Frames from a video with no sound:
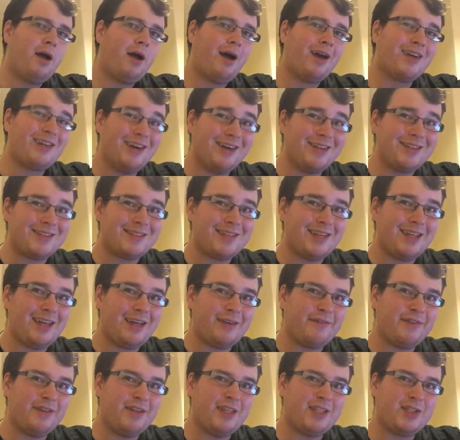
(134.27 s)
I can't say
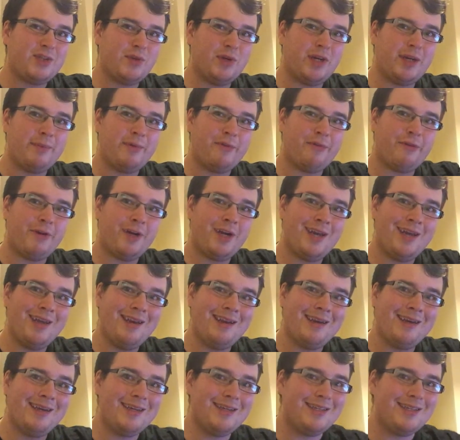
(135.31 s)
that for this one, I'm afraid.